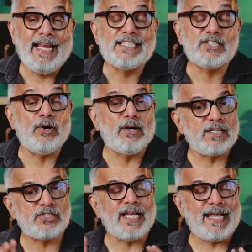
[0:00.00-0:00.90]
It's got a
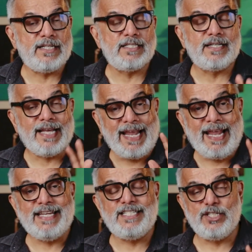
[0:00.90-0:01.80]
standard
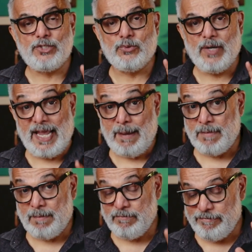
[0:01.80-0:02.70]

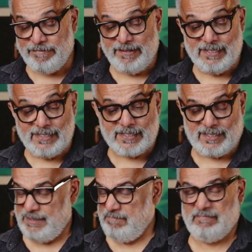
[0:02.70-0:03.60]
82mm
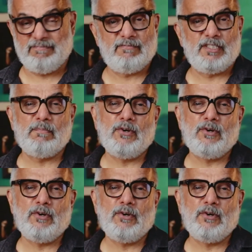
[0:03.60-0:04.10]
filter, the